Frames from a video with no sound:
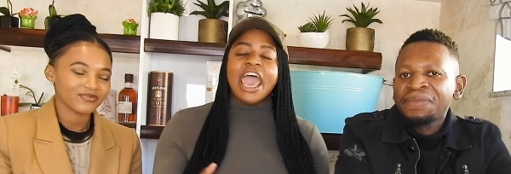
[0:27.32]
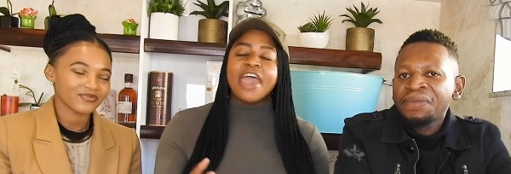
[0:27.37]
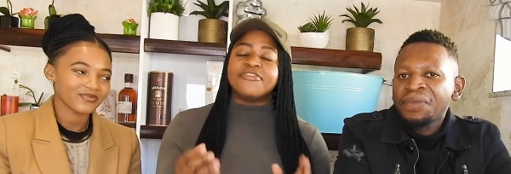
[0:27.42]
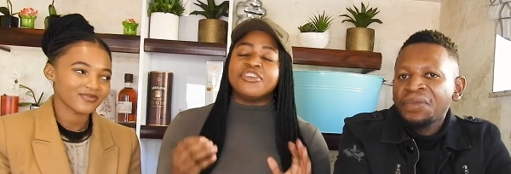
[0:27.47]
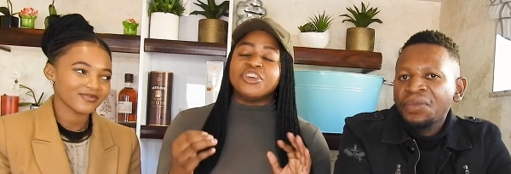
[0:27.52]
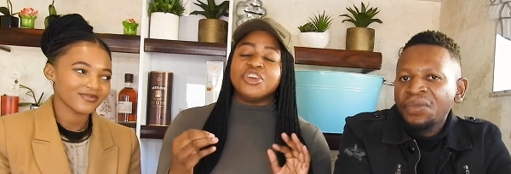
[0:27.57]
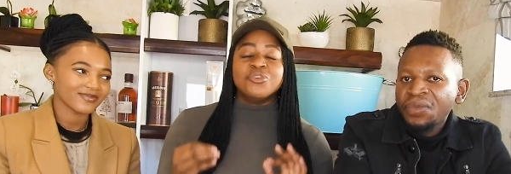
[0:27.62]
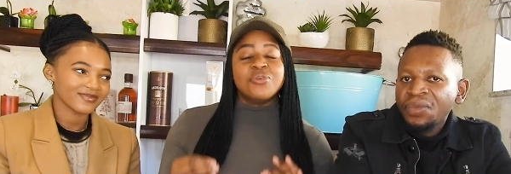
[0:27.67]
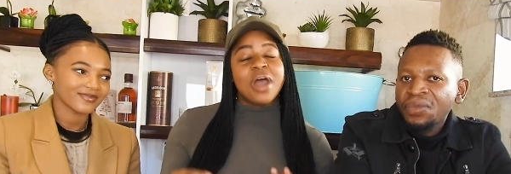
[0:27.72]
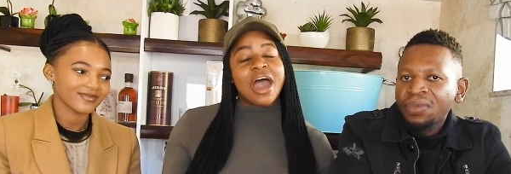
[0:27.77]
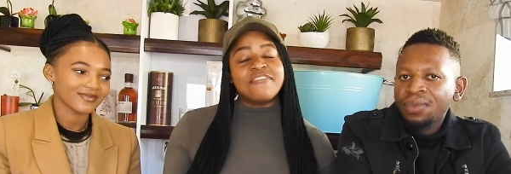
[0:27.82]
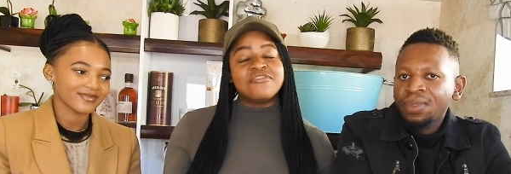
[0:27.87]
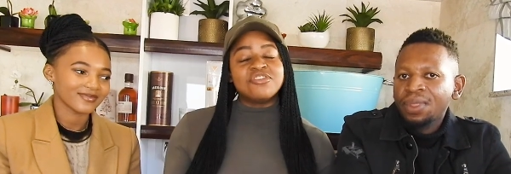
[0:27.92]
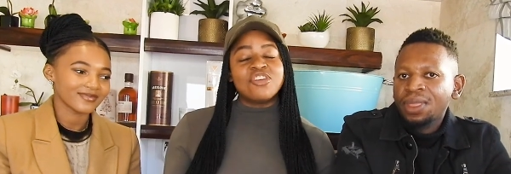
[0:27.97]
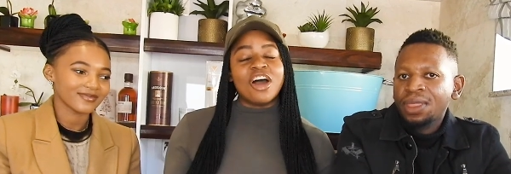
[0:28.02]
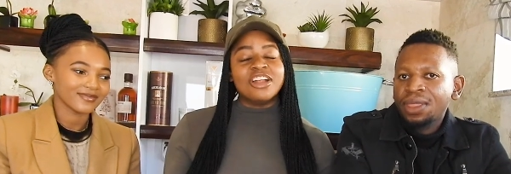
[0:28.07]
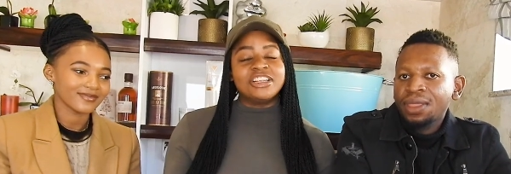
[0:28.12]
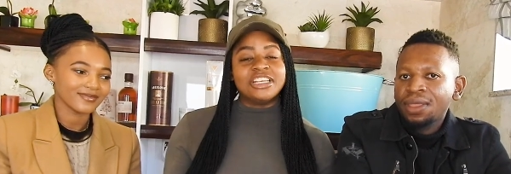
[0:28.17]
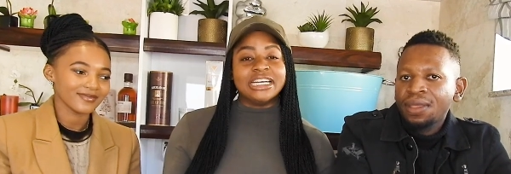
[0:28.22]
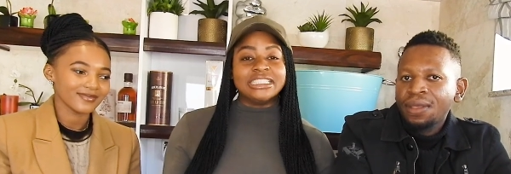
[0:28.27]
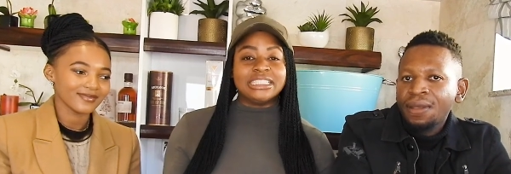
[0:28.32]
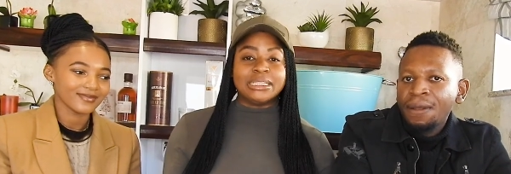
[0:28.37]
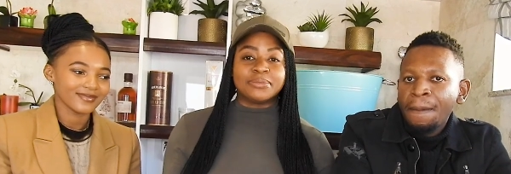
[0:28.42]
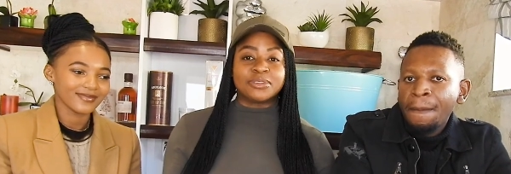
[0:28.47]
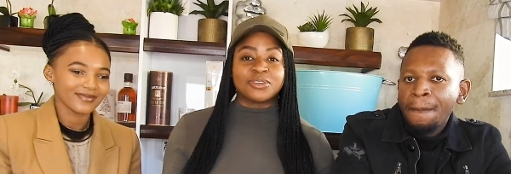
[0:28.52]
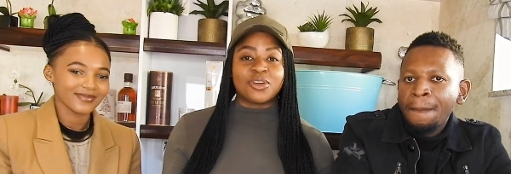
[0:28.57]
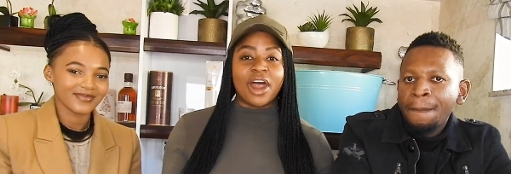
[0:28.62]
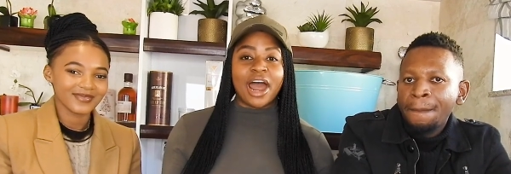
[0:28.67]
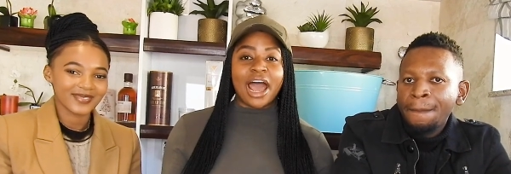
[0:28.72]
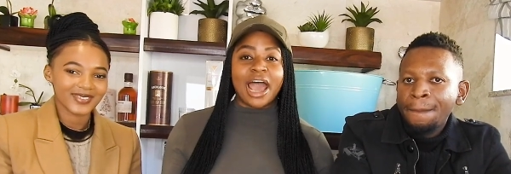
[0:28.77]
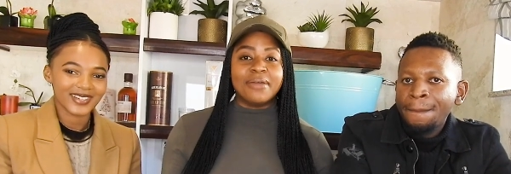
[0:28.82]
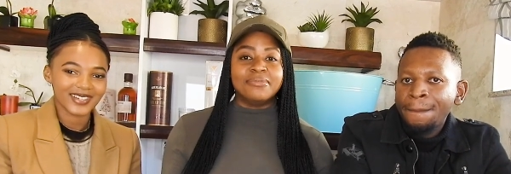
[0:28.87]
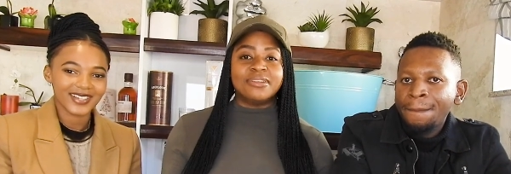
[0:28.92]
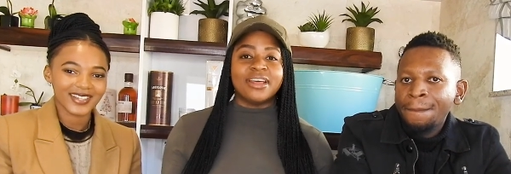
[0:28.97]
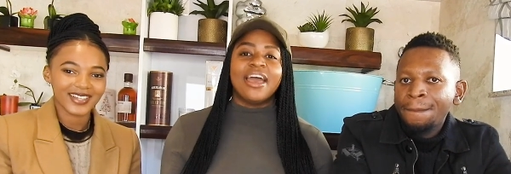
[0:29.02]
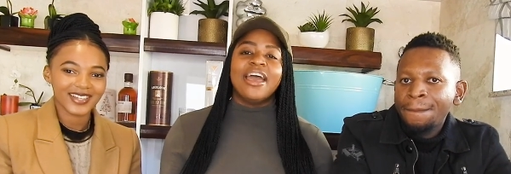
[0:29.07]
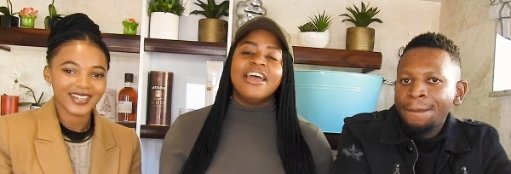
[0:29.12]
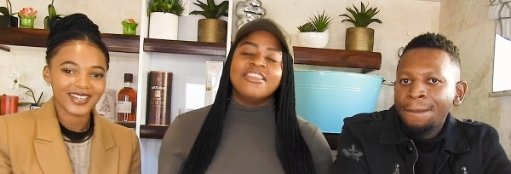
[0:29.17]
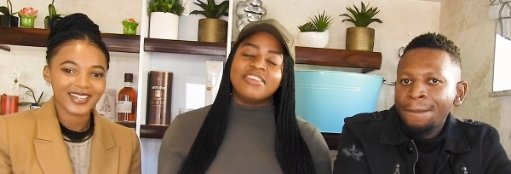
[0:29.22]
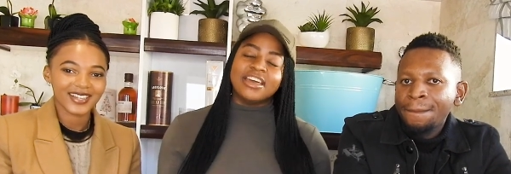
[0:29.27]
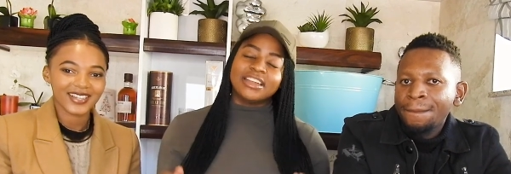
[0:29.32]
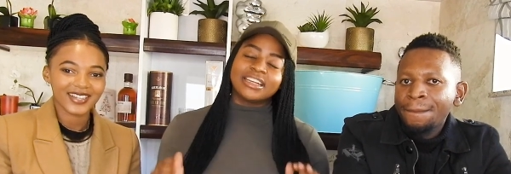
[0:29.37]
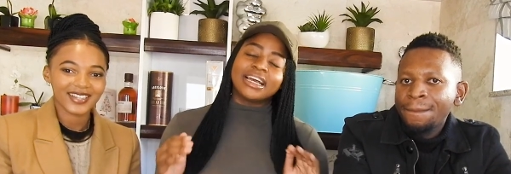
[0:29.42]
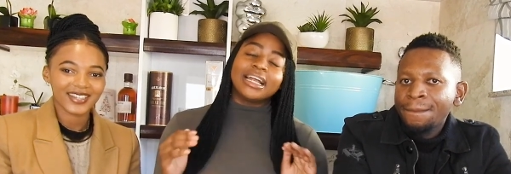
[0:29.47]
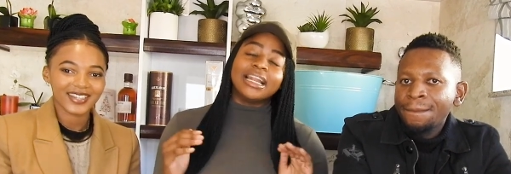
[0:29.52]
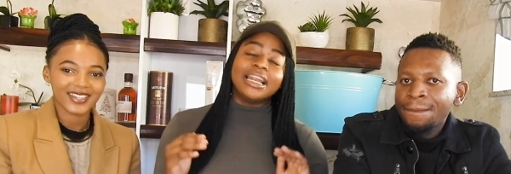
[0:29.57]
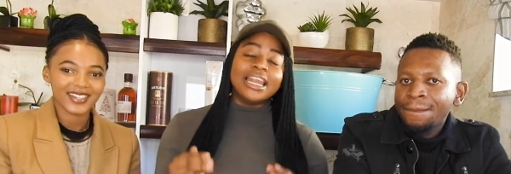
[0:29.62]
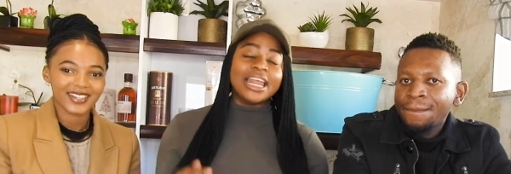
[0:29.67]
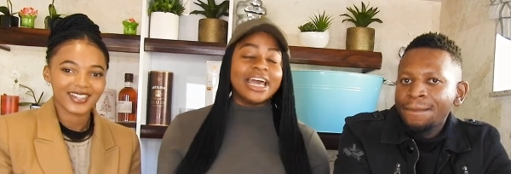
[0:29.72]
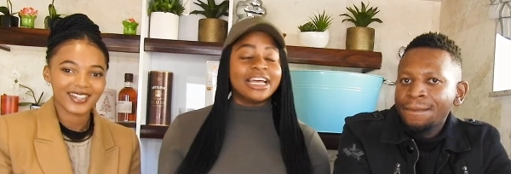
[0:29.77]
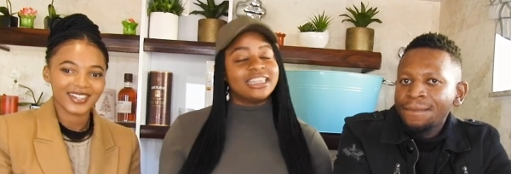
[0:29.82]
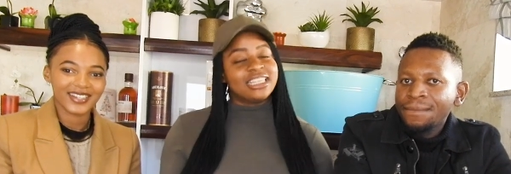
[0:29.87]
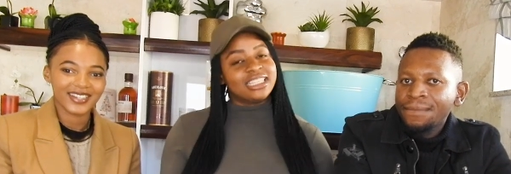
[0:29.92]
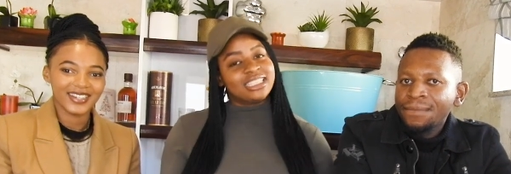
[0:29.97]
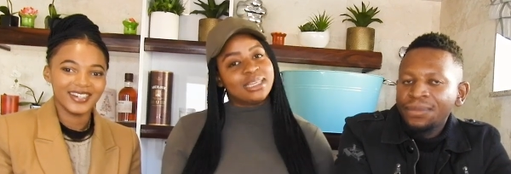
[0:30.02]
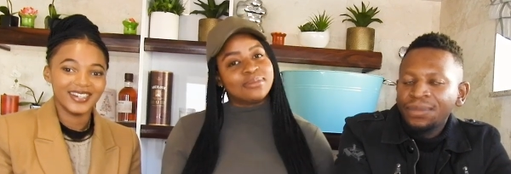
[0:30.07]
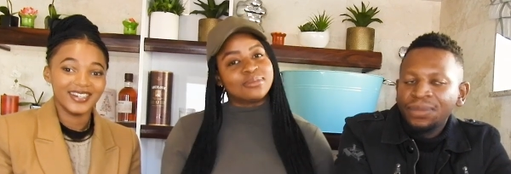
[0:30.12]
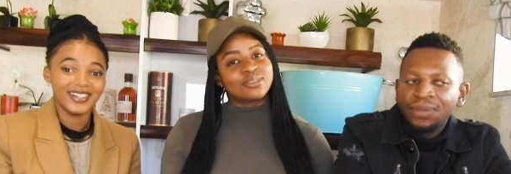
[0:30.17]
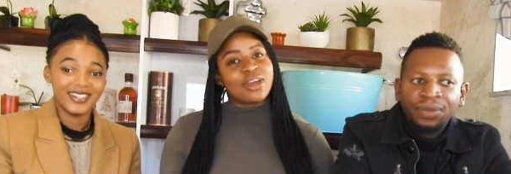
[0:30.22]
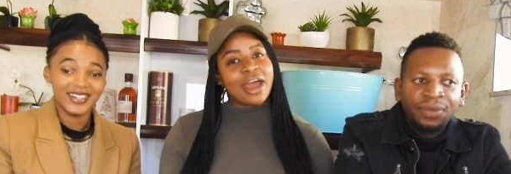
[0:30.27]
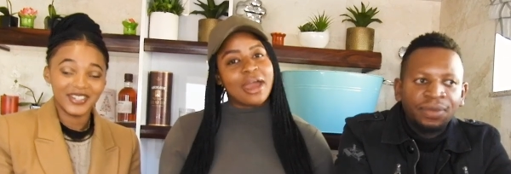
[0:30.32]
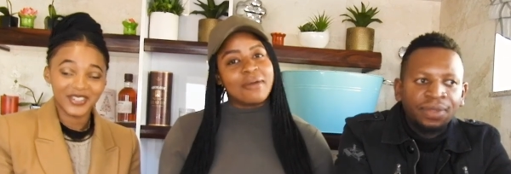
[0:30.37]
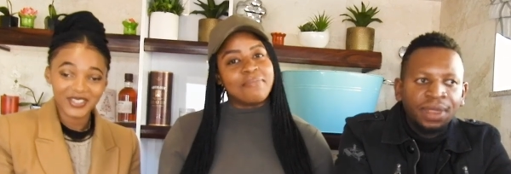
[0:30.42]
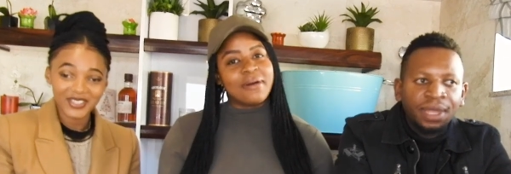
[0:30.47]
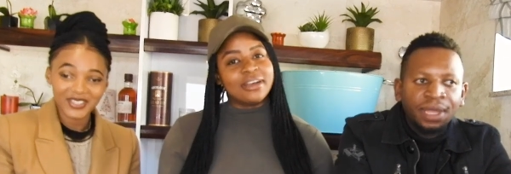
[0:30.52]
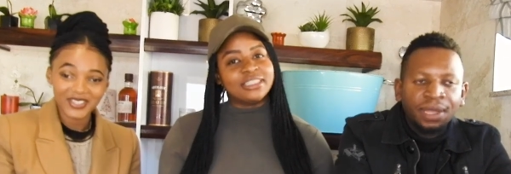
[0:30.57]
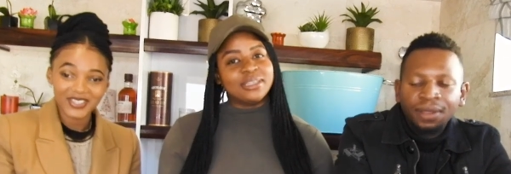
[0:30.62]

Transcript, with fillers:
Speaker 1: If you have not yet subscribed, then click the subscribe